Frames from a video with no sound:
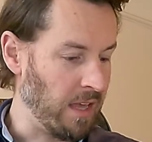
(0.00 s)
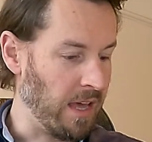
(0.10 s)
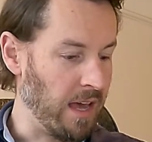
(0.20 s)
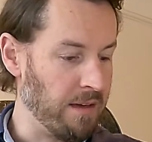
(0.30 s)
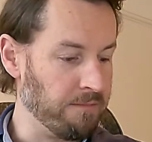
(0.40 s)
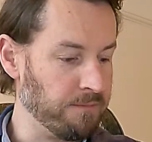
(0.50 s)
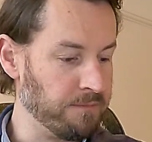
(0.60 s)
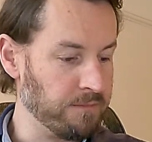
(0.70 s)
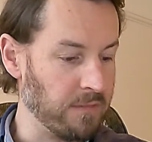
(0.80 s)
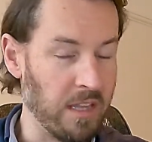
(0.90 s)
At
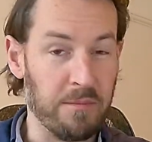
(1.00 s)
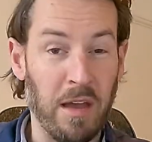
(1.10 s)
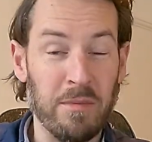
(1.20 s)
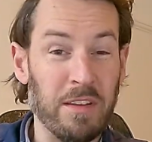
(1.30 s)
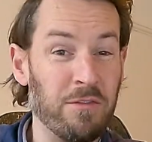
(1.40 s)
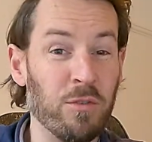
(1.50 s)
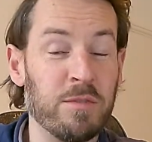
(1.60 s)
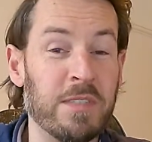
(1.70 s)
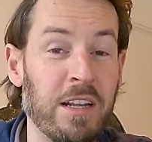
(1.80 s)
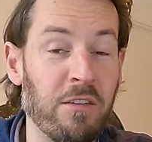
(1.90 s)
the moment they're
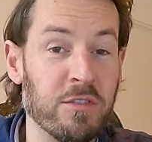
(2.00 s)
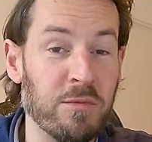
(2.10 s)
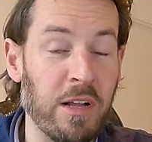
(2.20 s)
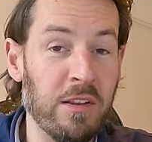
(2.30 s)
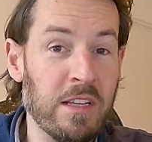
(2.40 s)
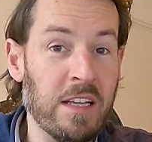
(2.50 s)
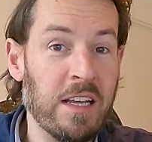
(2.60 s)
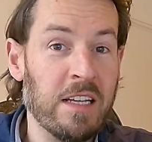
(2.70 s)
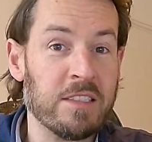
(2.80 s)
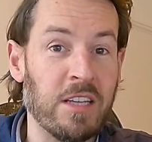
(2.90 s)
40% off as well,
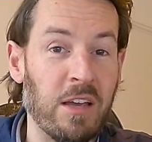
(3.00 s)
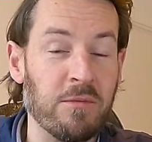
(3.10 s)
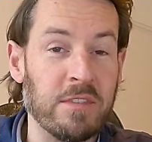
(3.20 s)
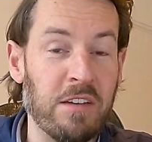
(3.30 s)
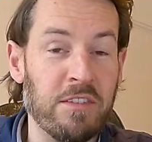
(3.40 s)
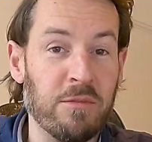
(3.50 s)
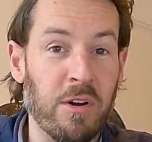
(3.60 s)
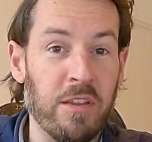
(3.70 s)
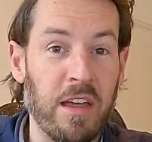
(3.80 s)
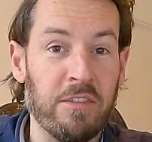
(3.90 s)
so definitely
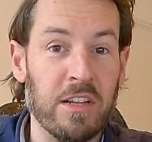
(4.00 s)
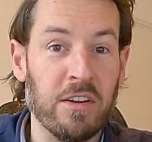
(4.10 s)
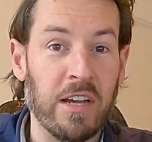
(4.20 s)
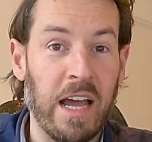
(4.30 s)
worth having a look